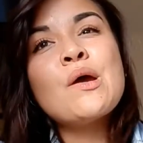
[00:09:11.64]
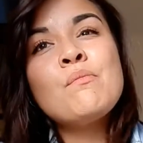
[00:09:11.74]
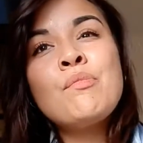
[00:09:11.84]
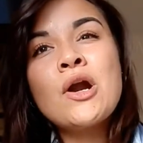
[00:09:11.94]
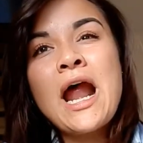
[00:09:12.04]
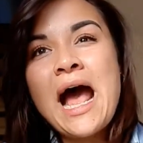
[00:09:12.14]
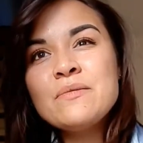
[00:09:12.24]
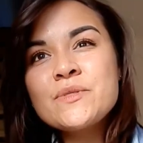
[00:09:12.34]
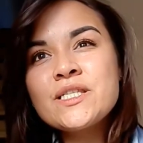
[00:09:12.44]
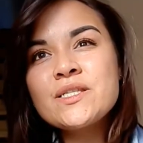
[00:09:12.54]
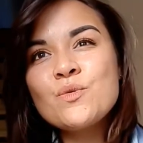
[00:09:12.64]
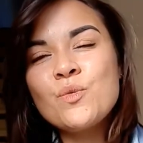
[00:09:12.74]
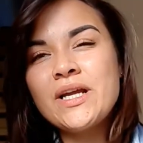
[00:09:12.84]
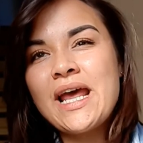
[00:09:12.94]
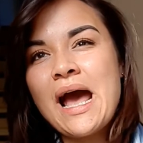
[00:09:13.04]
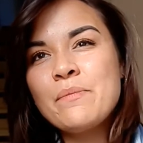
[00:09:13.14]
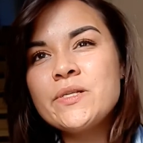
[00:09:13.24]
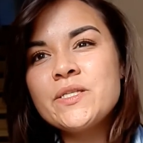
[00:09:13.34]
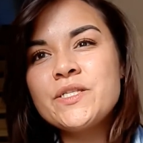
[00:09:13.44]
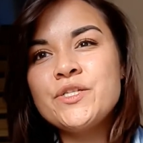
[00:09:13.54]
Perhaps what
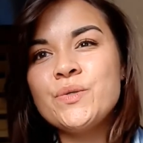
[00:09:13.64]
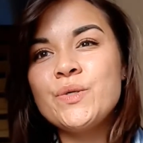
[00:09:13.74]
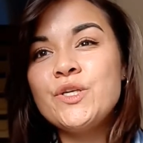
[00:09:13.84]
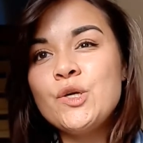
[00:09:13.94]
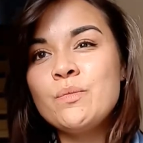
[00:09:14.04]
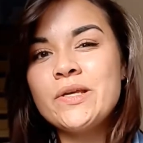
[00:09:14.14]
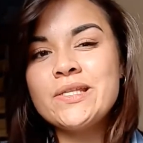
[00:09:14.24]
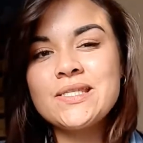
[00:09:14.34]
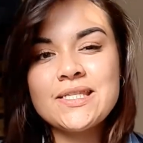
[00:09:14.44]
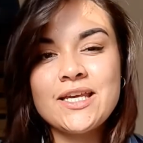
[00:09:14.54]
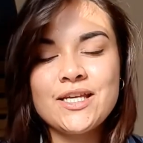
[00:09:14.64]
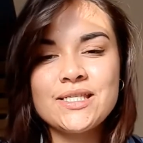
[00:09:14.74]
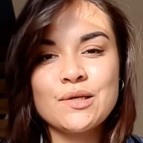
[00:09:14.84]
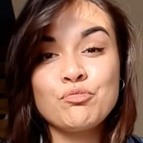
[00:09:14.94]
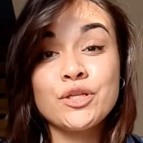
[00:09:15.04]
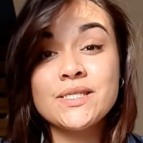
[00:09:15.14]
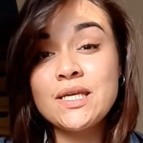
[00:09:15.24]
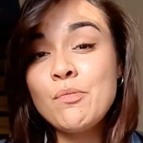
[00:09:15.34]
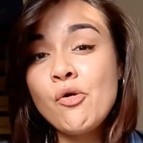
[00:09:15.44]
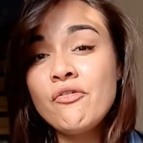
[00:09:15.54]
happens to humans is a
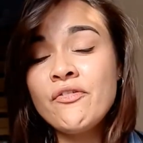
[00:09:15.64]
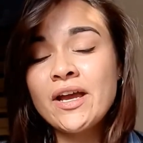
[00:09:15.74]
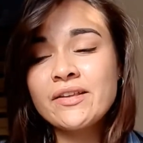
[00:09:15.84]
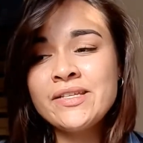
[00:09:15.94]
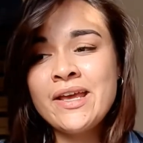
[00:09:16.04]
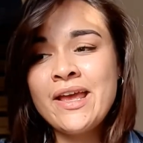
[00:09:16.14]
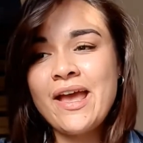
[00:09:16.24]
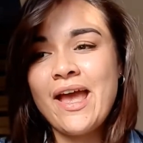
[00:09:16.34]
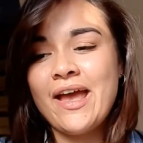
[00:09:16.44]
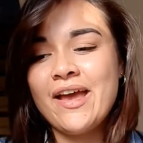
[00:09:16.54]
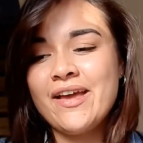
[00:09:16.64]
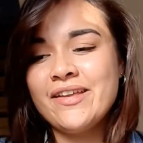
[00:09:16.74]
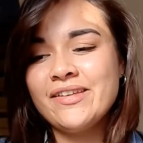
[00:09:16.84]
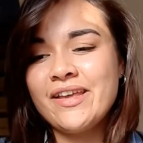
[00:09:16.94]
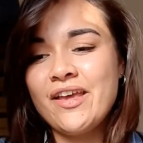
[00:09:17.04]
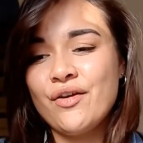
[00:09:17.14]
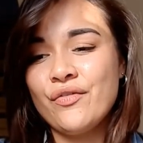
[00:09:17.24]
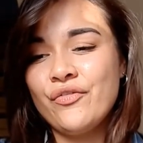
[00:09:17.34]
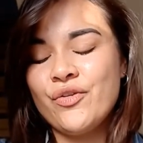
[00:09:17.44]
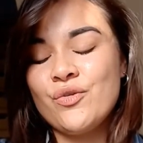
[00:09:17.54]
placebo effect, and
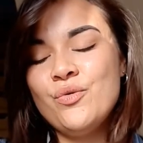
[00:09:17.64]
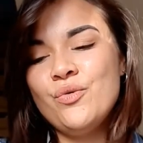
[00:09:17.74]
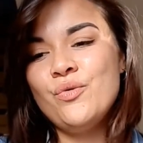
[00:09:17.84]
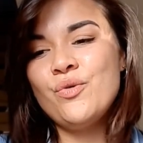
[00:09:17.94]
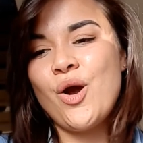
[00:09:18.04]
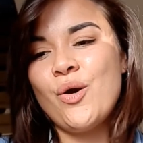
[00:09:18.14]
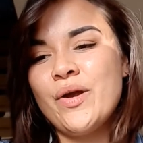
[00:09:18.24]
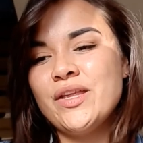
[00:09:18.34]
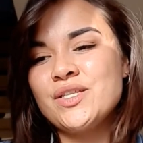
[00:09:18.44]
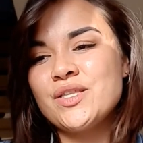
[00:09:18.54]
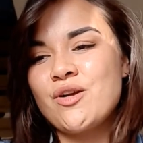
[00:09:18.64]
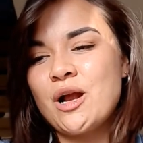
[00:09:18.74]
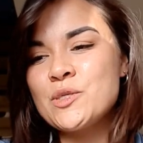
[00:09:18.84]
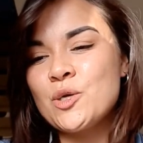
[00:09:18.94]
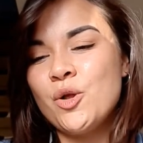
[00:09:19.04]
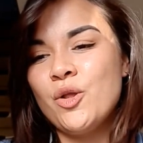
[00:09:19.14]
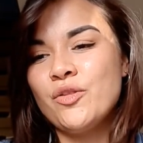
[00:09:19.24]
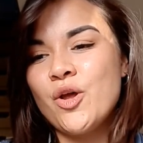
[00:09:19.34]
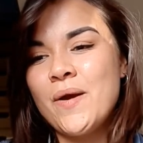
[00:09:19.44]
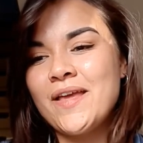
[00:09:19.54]
if you go into the crop circle
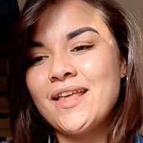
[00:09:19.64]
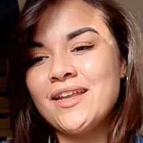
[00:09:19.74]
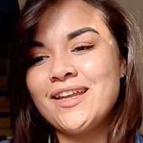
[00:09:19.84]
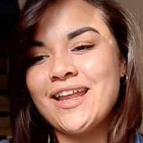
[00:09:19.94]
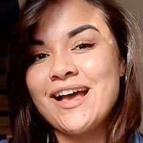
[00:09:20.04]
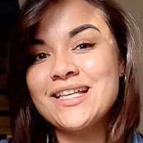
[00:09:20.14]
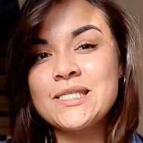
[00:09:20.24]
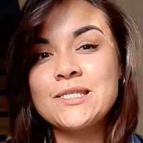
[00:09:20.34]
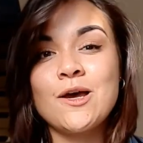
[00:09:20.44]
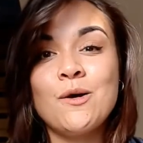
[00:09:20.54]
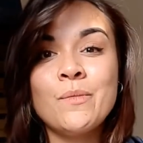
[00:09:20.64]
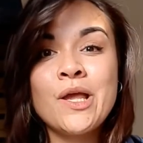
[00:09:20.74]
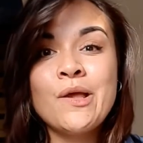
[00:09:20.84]
knowing that it has some